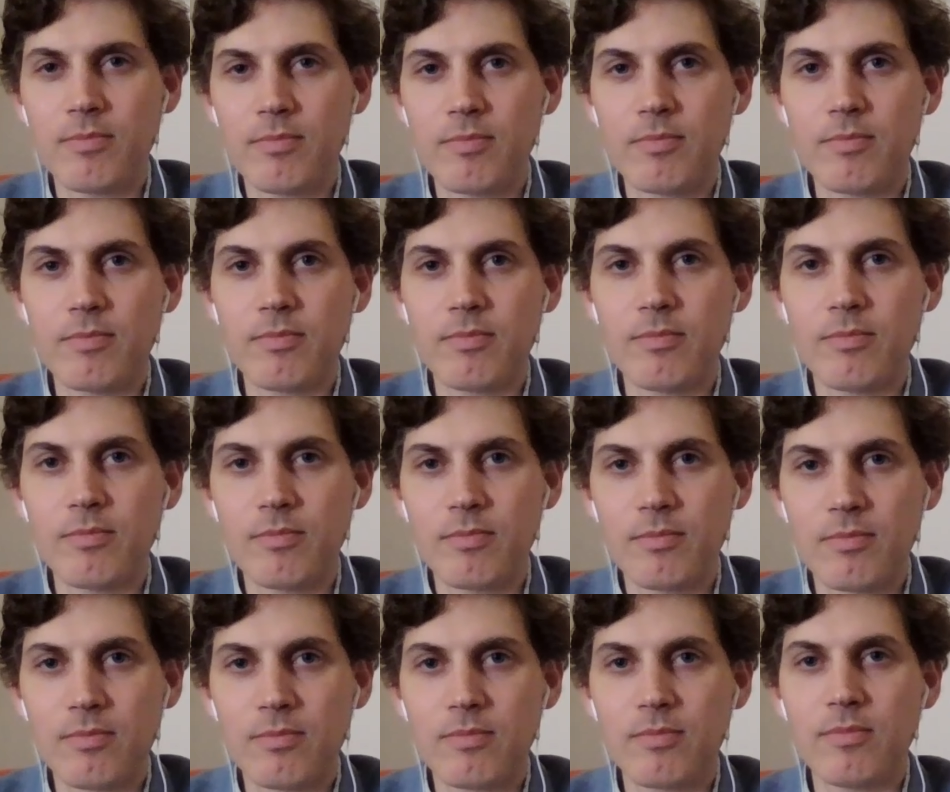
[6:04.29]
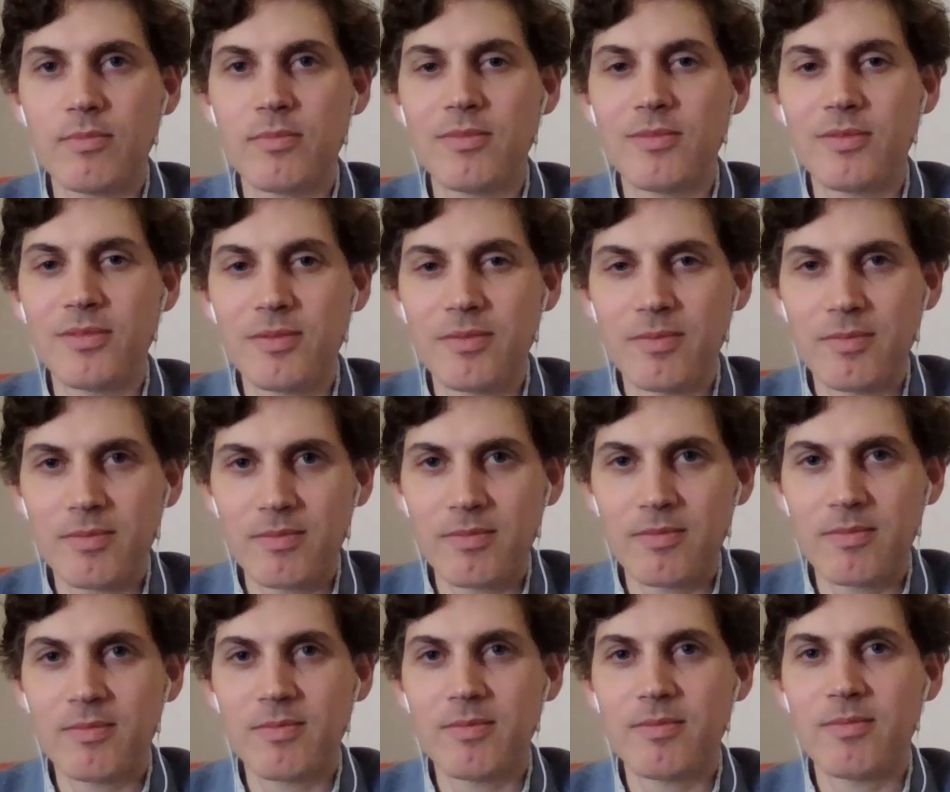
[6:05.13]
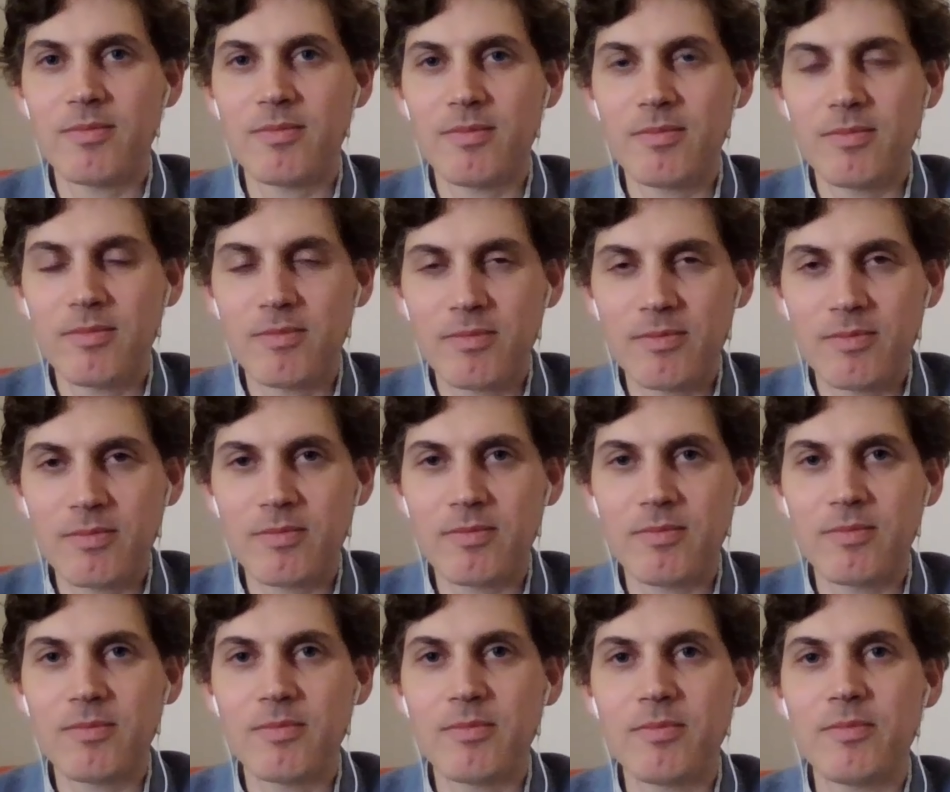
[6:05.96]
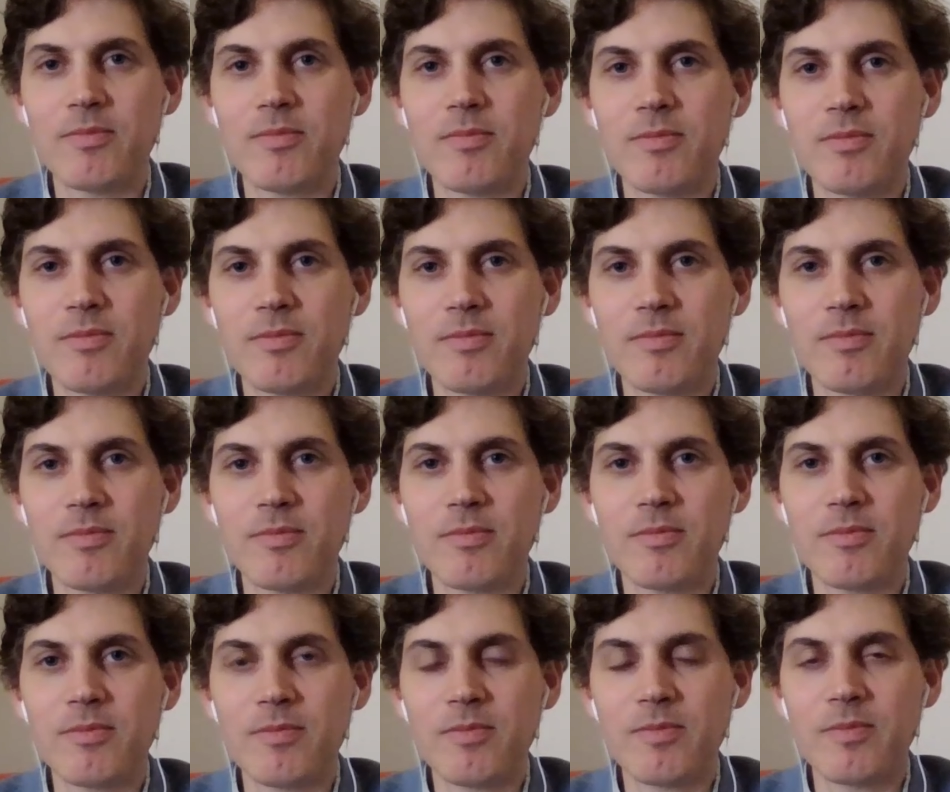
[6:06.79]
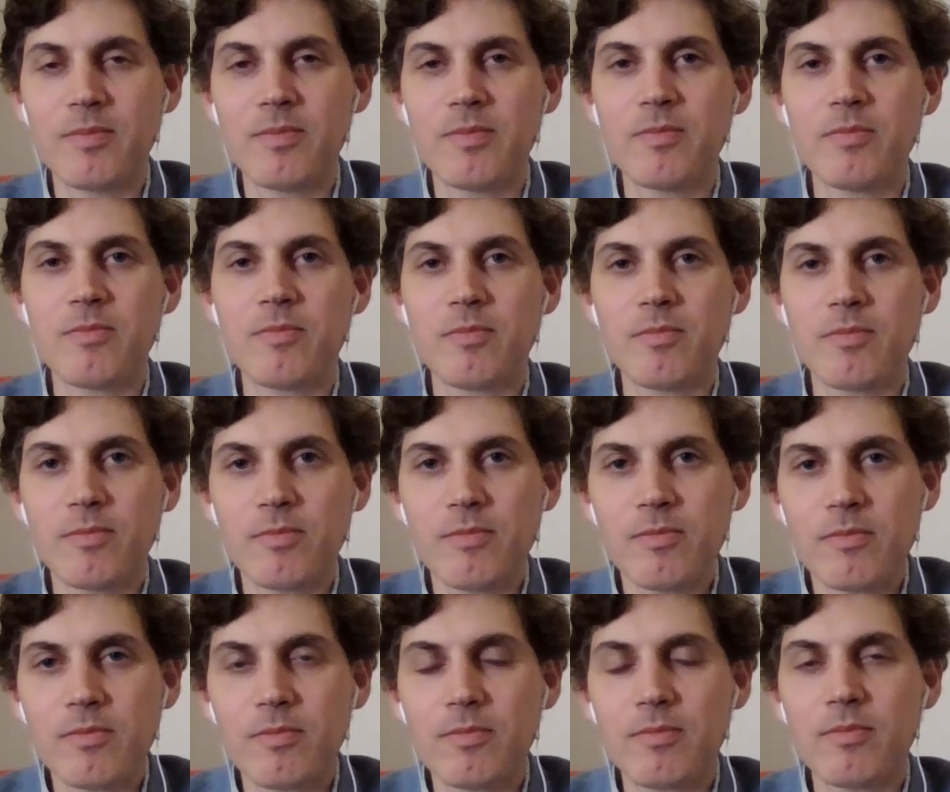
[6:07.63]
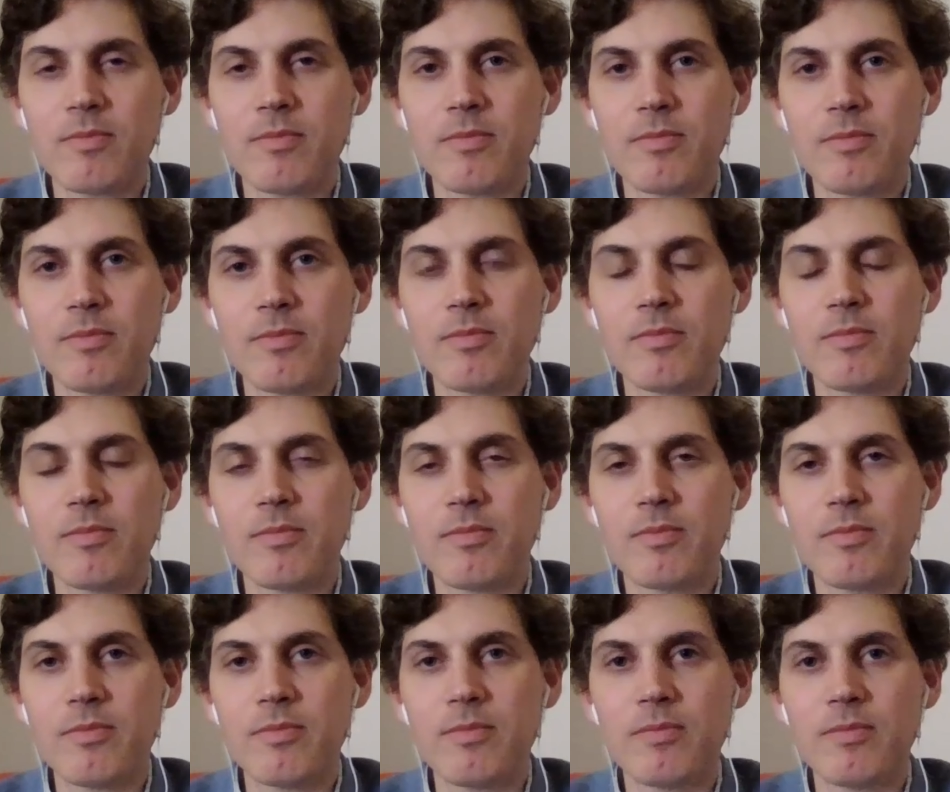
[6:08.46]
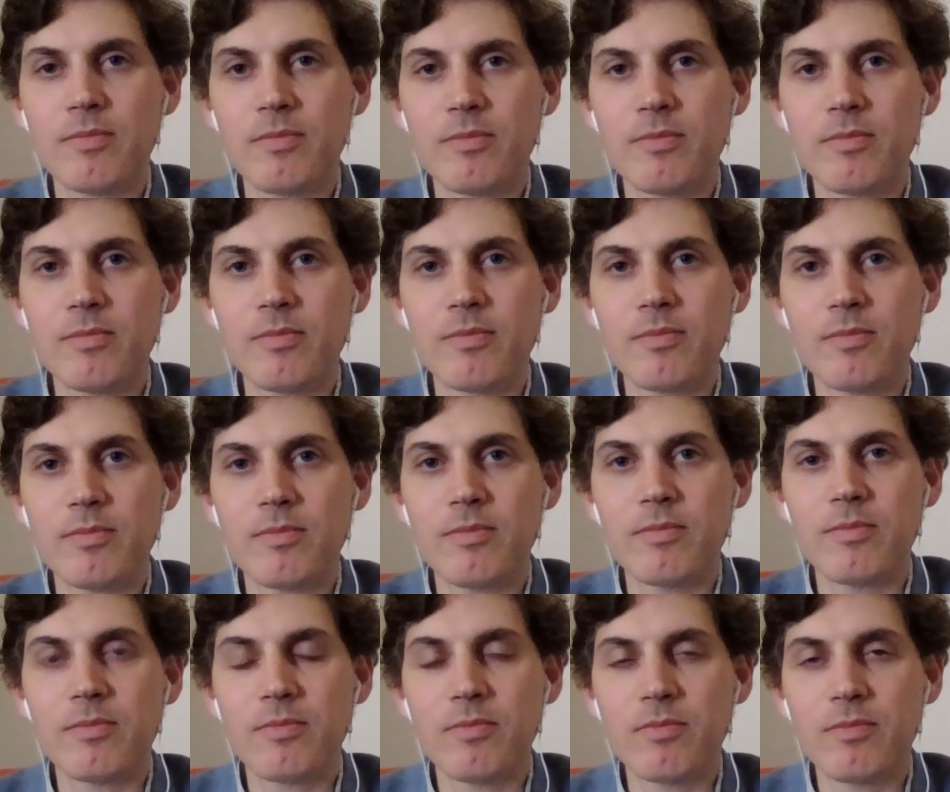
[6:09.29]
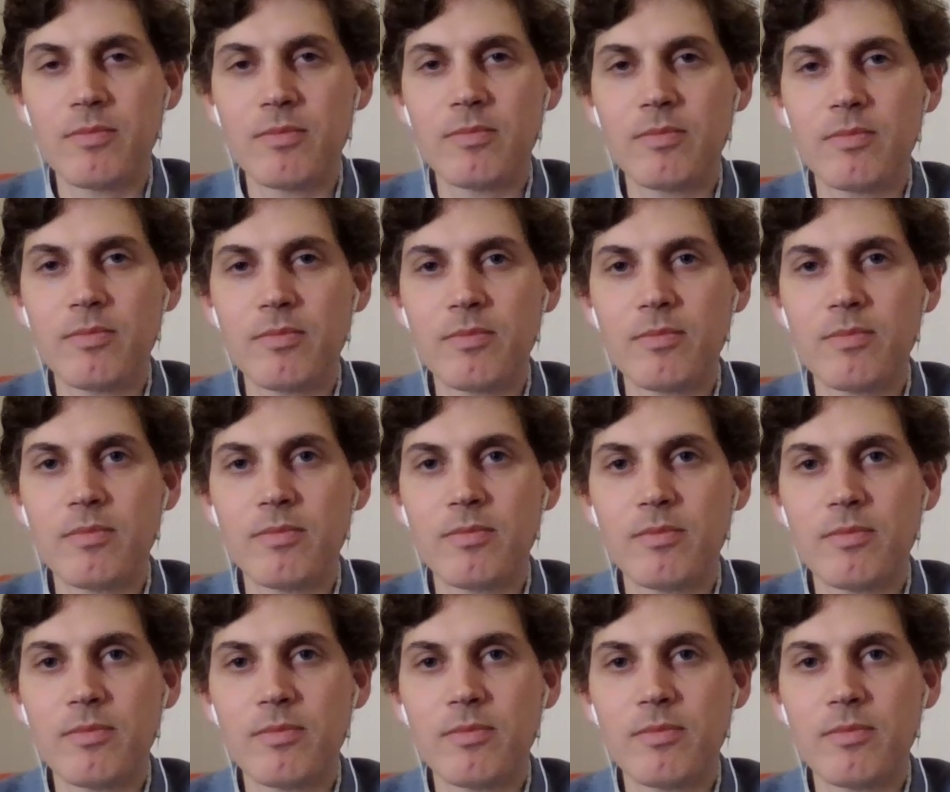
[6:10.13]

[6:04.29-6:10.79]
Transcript: [no speech]